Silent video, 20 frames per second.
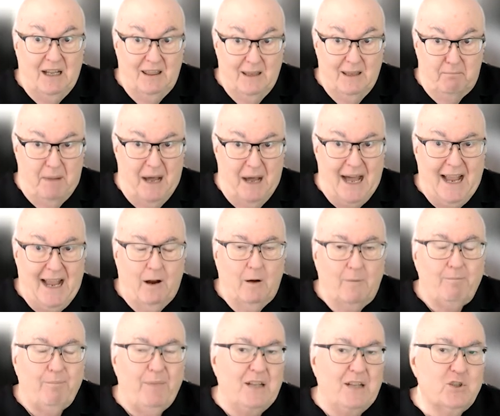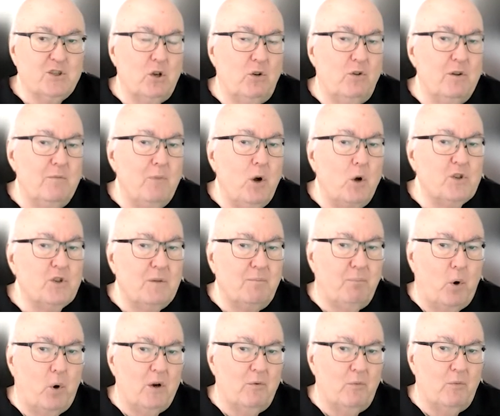the buyer. And so the most
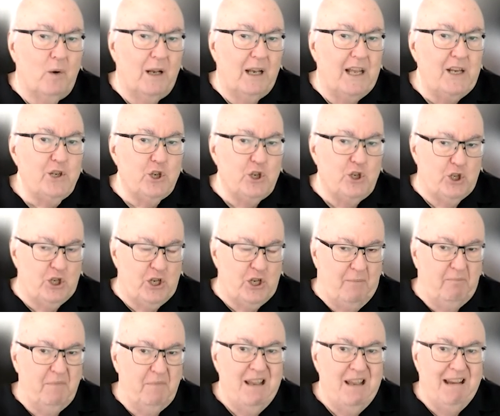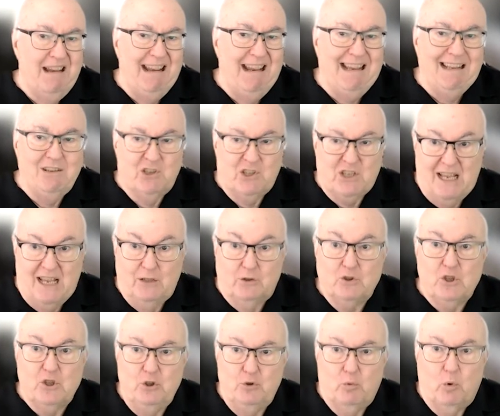important relationship in
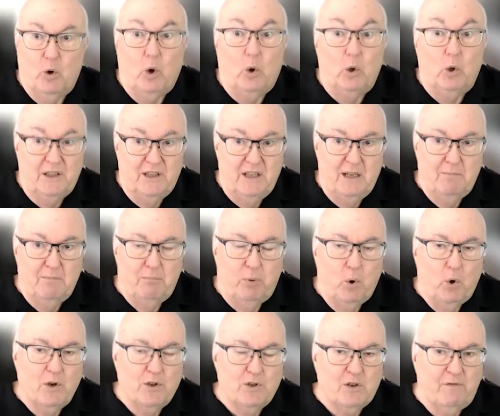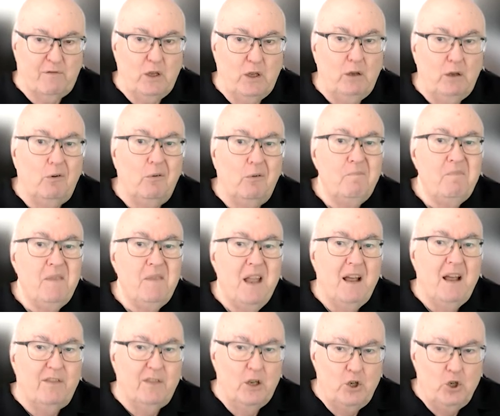Sales New Role and the Importance of You
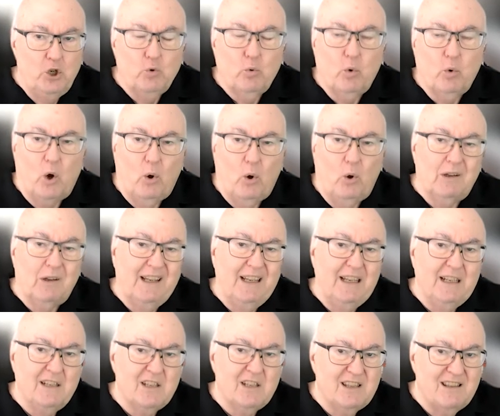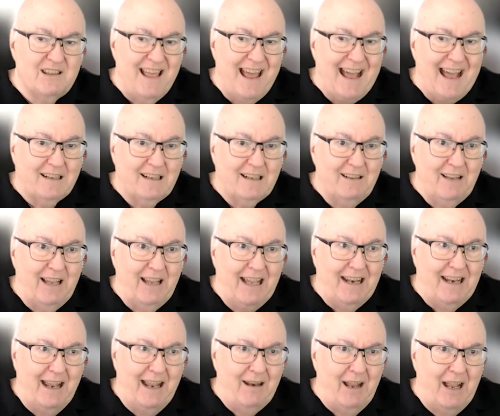the new role is that,
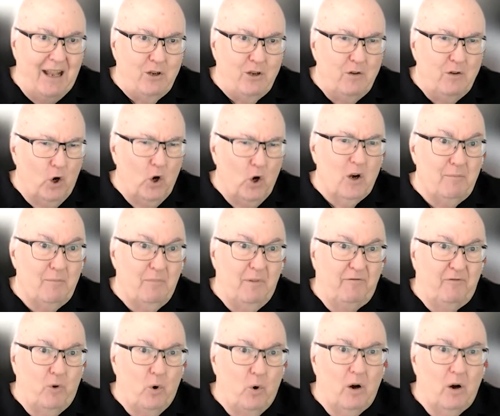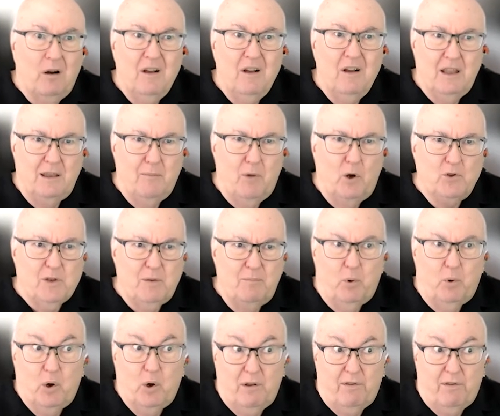and you've heard it before, the most
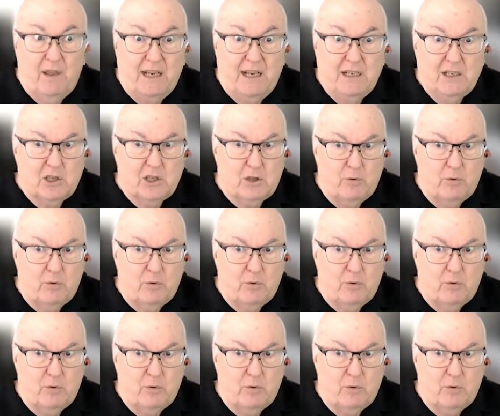important thing is